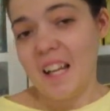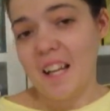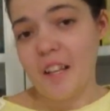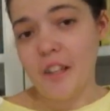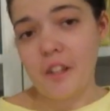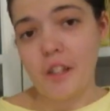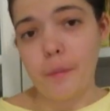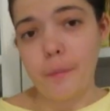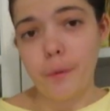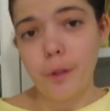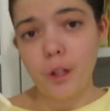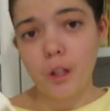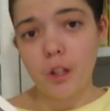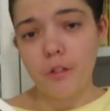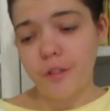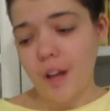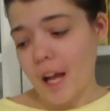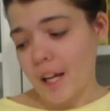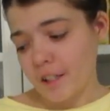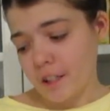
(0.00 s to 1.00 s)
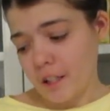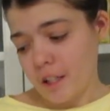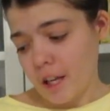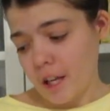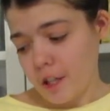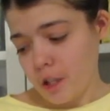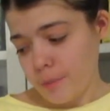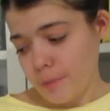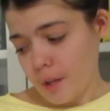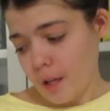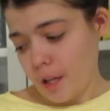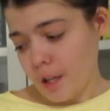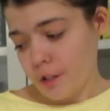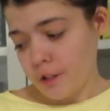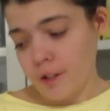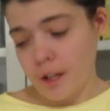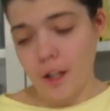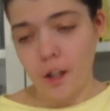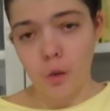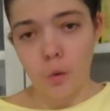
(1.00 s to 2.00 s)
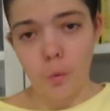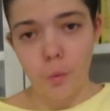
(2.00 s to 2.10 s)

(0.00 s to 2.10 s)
it is The Book of Accidents by Chuck